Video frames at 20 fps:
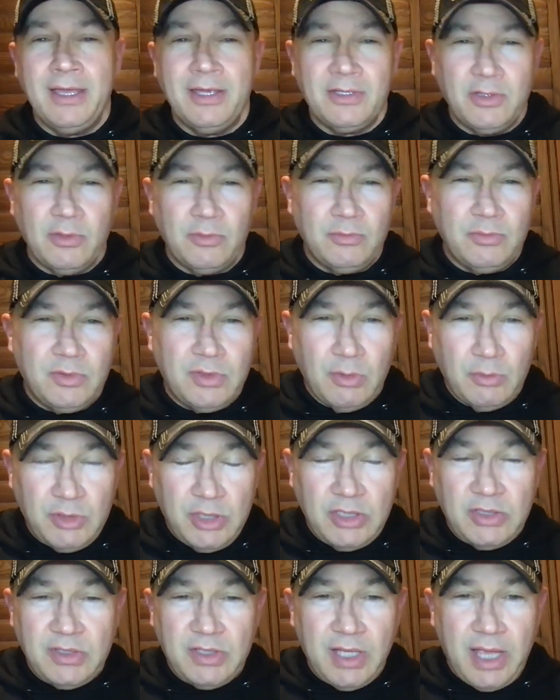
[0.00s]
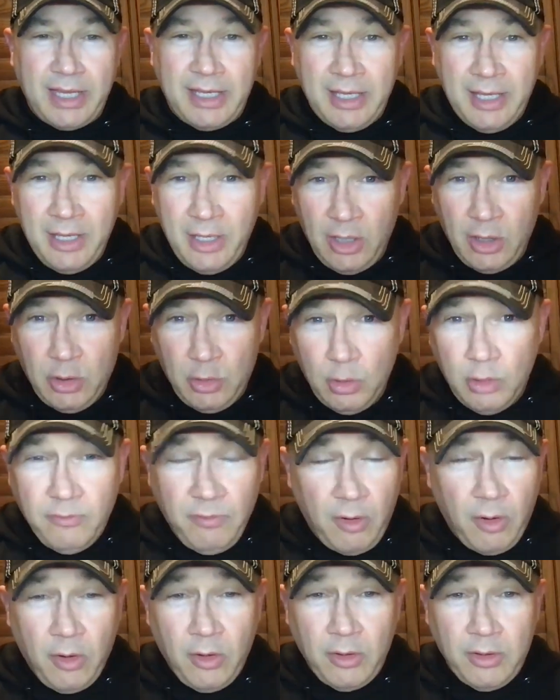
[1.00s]
So so Jesus like you have
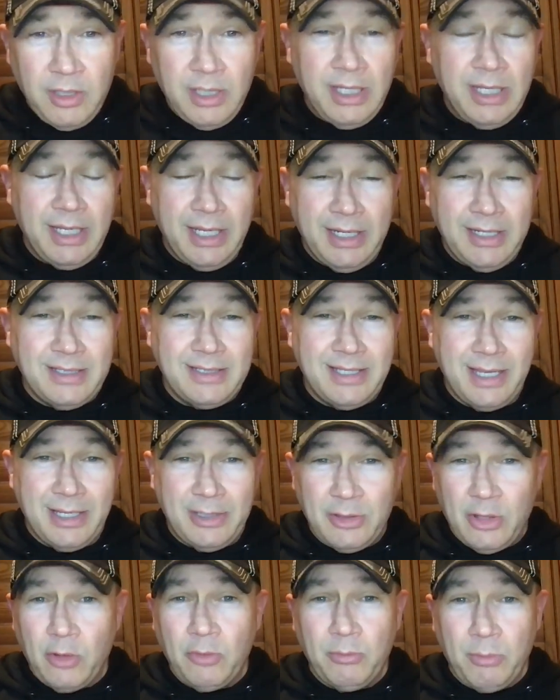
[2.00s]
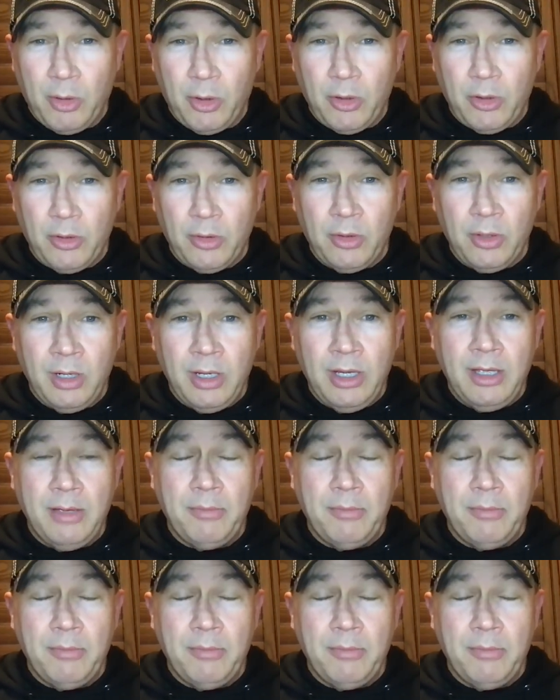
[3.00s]
heard it is said, don't murder.